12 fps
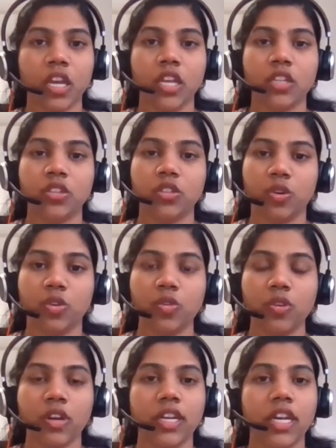So,
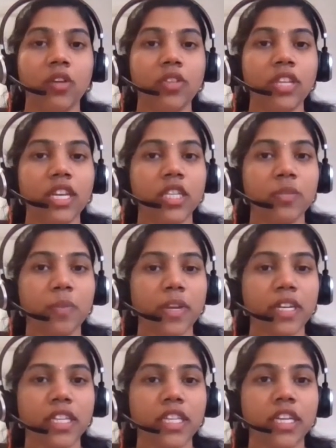now they are
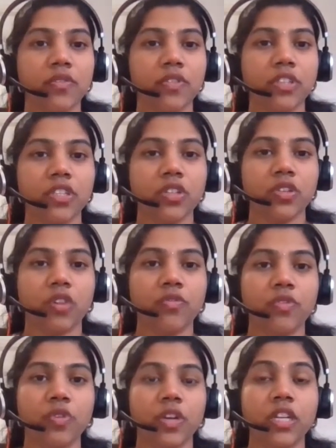expecting the deficit
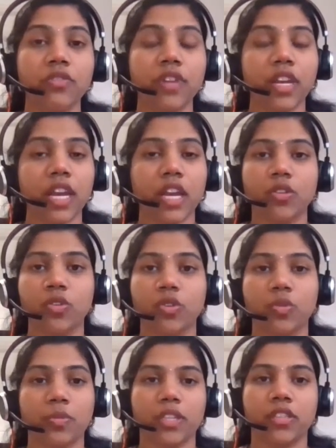of 25 lakh crore
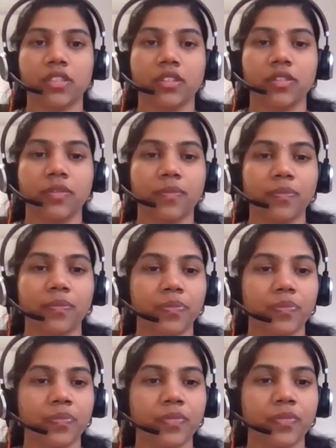rupees.
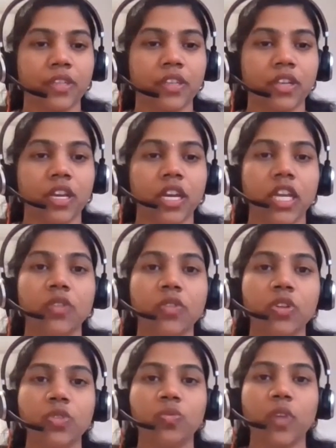It
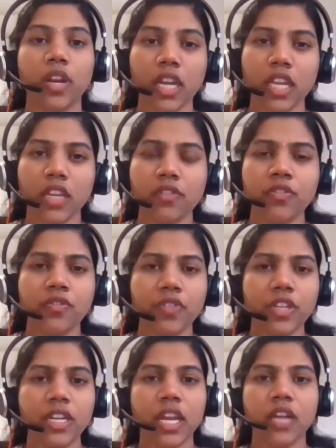was only
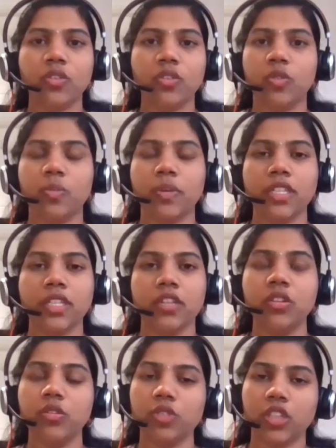15 lakh crore rupees
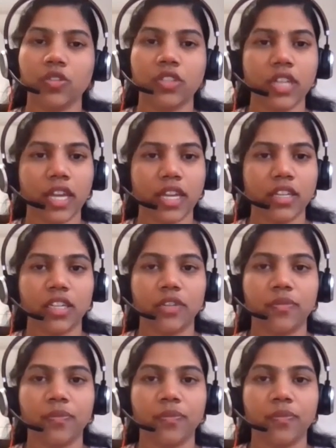in 2019.